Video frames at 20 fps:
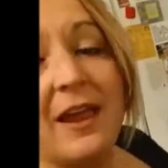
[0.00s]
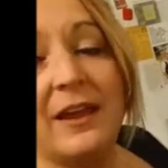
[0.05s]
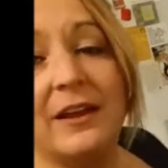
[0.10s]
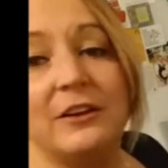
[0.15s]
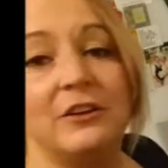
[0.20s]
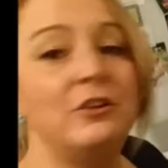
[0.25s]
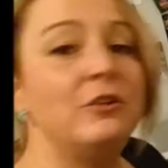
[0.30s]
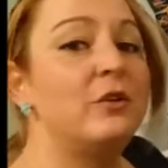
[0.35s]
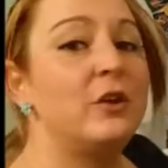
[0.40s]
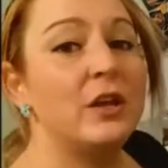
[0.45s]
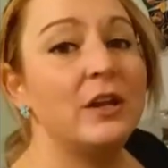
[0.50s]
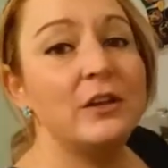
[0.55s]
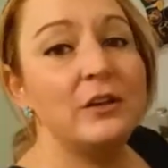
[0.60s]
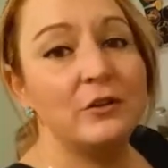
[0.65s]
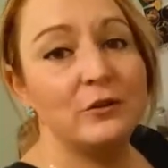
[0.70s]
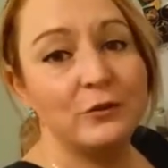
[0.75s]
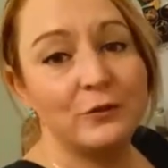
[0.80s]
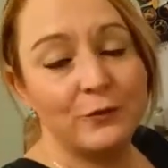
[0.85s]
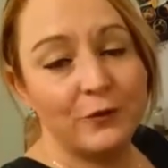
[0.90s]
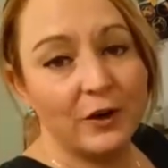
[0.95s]
and you can
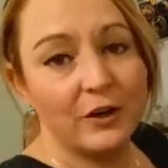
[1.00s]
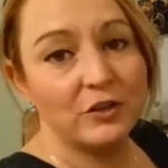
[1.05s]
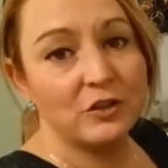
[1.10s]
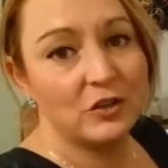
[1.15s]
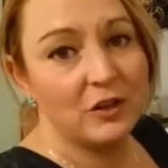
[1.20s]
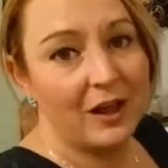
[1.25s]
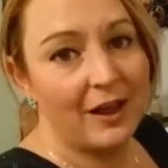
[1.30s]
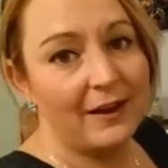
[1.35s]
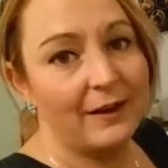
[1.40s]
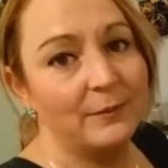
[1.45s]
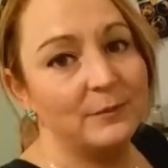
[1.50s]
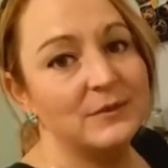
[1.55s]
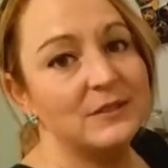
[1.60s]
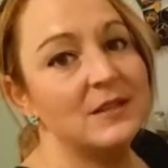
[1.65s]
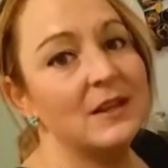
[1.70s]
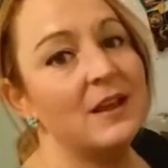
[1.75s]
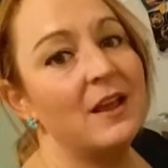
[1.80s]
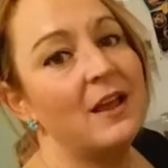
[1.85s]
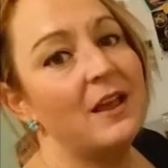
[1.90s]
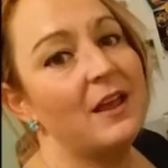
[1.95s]
use fresh
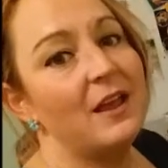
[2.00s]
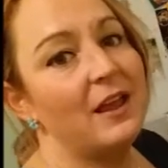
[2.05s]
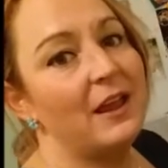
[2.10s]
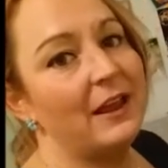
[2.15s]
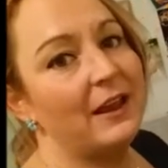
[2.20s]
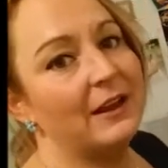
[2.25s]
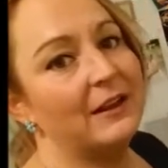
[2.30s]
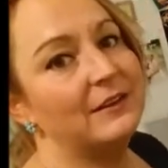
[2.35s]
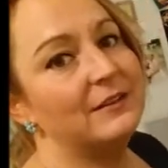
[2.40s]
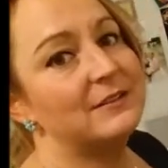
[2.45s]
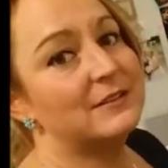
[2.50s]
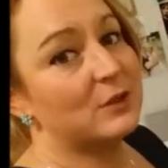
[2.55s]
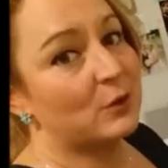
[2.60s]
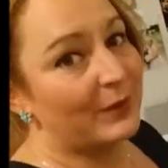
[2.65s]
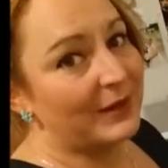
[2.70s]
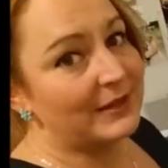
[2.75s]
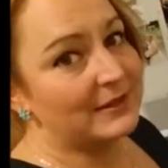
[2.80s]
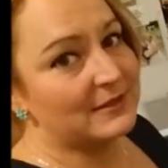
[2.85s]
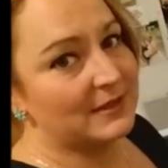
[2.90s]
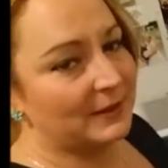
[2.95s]
limes and
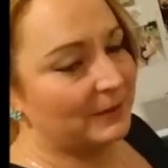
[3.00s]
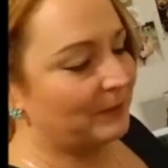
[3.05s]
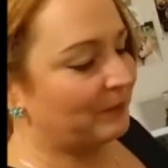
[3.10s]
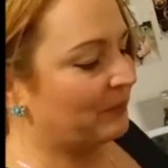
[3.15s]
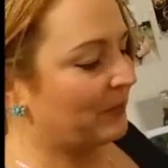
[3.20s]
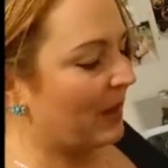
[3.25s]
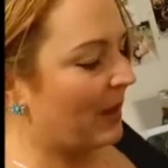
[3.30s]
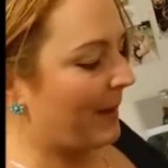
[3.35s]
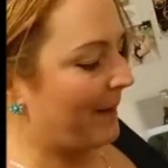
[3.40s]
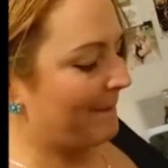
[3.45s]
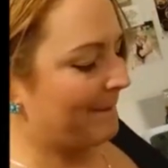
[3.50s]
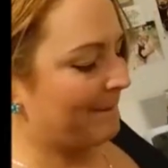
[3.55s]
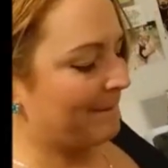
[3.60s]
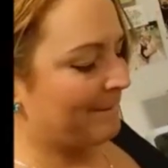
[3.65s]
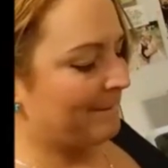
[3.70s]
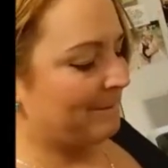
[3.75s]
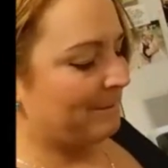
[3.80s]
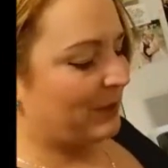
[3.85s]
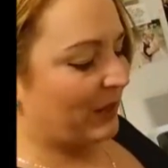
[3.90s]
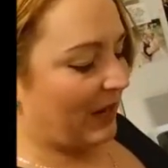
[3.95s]
squeeze them,
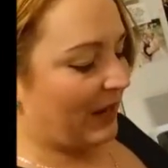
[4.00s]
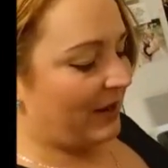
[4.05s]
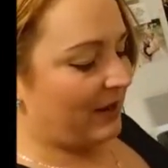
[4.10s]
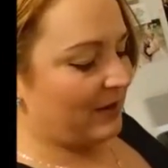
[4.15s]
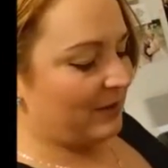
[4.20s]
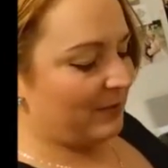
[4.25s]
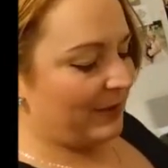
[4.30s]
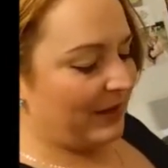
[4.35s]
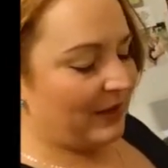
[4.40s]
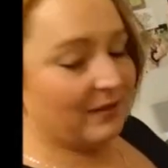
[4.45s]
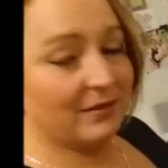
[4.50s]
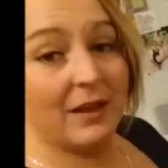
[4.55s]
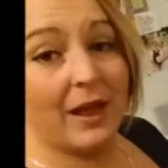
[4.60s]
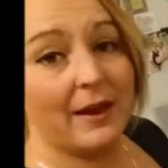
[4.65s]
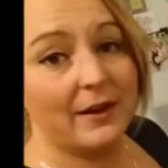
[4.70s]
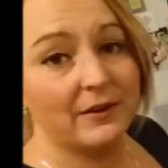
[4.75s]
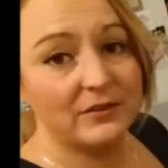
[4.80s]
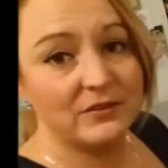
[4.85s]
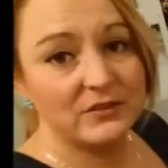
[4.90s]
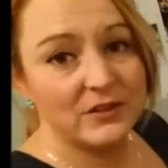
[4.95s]
but I make a
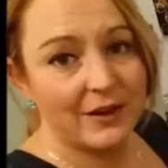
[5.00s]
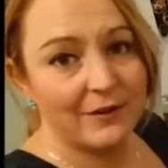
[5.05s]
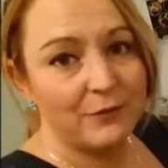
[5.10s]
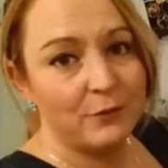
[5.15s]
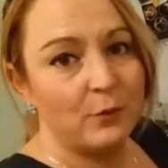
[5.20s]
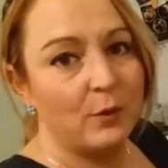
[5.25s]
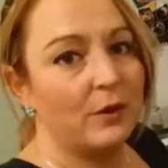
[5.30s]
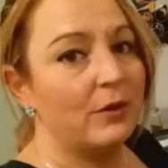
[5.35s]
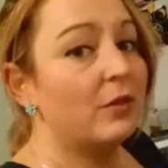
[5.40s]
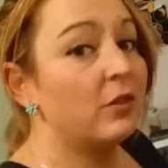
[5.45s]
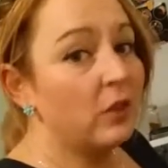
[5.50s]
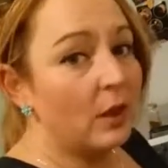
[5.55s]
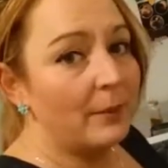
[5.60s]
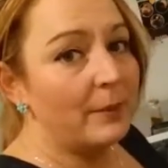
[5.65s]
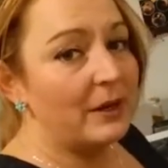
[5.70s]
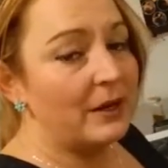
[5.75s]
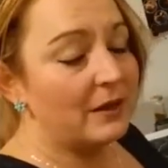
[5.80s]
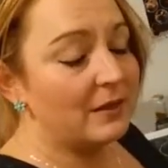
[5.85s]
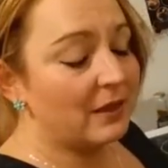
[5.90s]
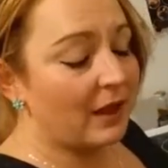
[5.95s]
lot of stuff with
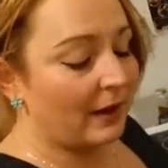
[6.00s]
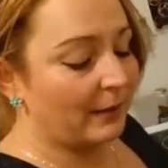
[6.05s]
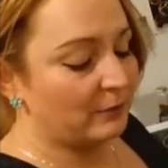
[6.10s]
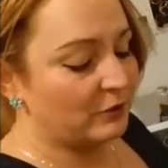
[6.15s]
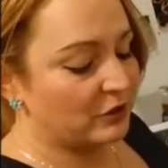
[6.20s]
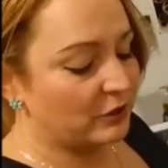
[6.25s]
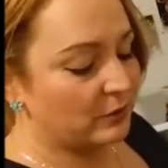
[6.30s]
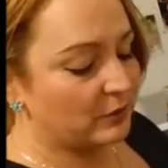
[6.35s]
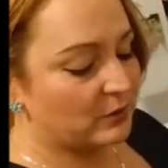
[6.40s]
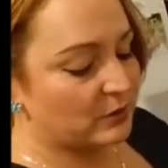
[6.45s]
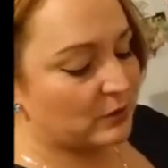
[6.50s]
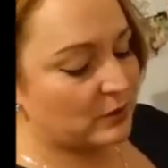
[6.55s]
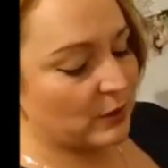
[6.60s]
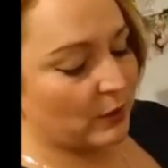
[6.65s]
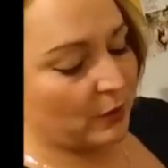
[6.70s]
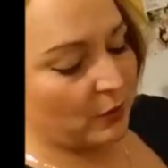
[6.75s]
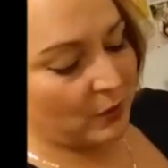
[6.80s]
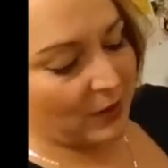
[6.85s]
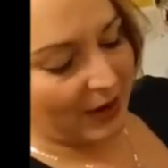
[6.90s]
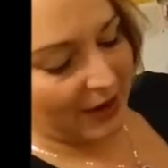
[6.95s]
lemon and lime juice,
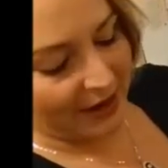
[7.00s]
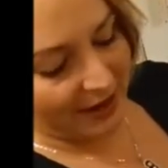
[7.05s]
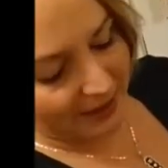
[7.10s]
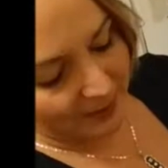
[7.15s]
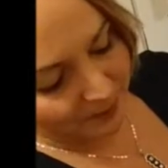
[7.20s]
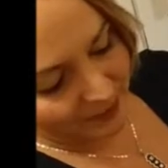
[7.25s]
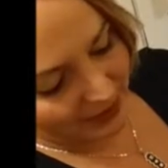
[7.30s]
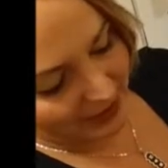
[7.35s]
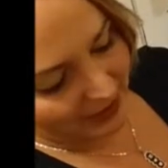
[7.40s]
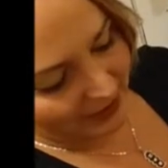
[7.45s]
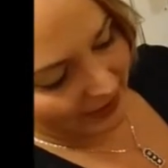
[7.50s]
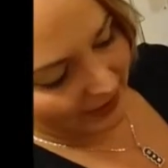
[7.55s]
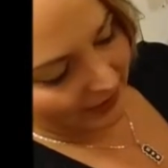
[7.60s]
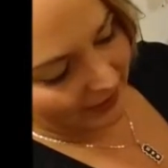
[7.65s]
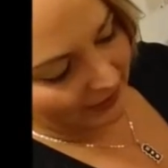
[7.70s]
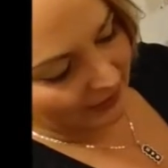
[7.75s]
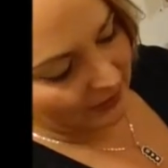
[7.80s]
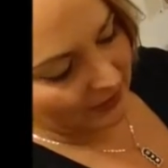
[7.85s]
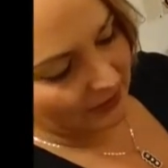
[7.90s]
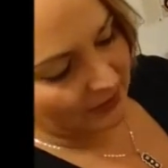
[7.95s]
so I
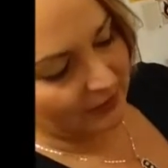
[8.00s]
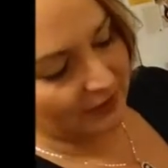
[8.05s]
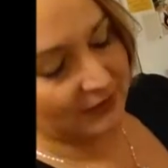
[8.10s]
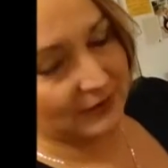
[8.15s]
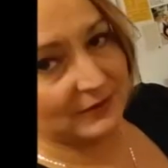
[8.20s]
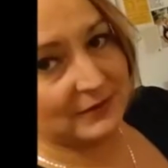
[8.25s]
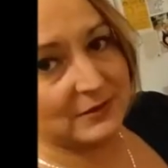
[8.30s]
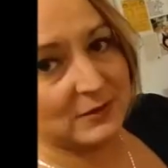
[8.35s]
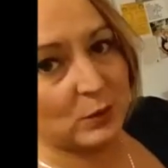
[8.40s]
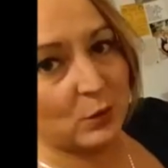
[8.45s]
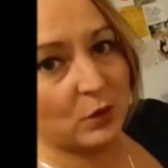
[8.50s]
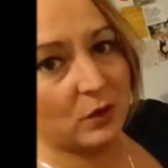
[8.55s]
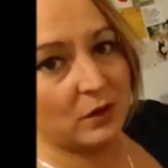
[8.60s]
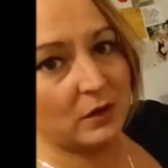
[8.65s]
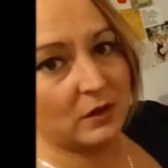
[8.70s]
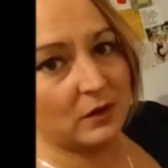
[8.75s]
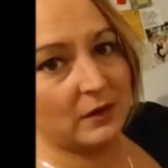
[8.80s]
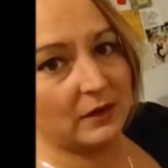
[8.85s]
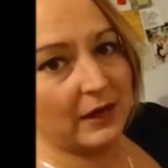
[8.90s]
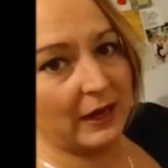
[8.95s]
buy it's
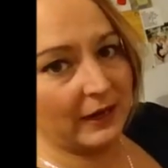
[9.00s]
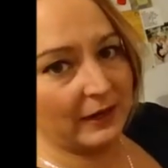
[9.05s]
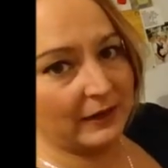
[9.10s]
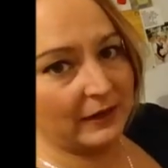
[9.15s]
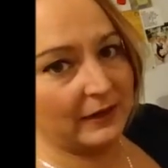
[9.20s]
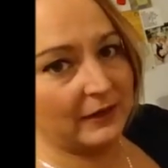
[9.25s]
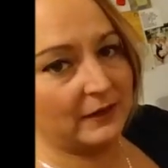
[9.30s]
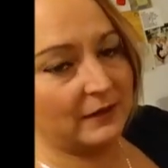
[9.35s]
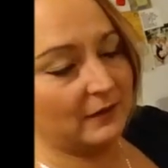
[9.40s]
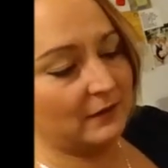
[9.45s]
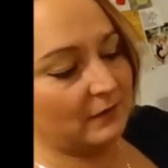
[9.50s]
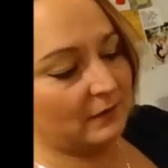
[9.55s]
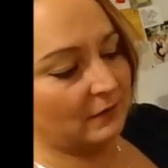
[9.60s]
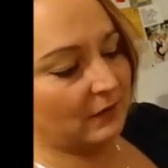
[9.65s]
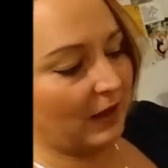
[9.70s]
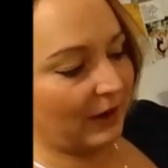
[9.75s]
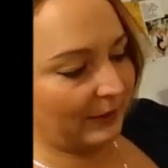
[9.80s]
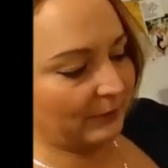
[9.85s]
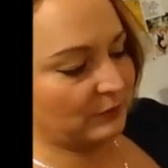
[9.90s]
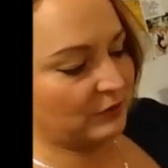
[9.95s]
organic
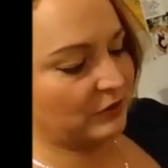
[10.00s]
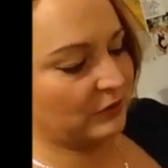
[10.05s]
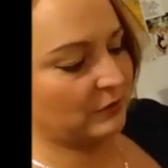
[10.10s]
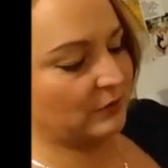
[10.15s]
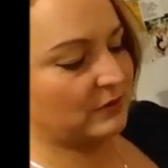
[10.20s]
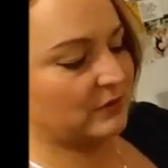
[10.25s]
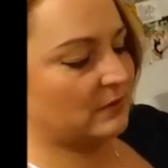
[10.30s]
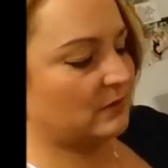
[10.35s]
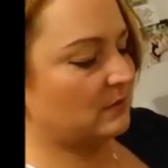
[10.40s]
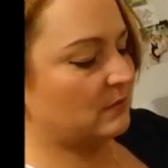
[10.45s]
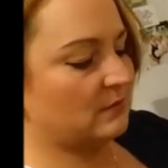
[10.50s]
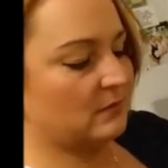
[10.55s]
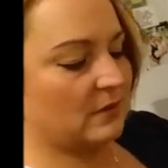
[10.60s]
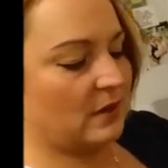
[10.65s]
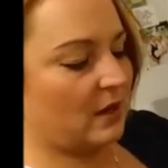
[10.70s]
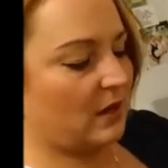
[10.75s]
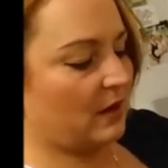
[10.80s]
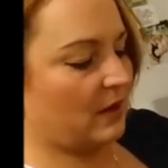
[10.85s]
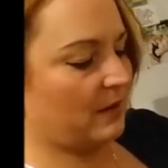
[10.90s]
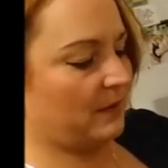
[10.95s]
lime juice,
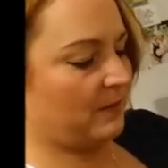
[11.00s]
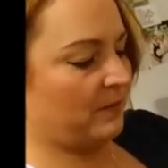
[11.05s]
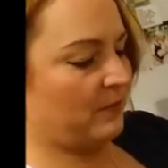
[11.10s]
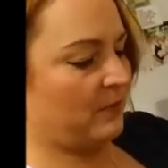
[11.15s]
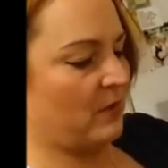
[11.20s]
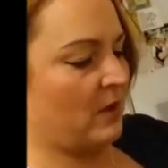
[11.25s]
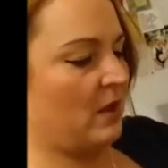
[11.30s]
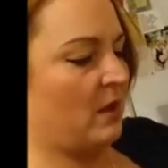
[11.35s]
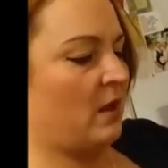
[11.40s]
and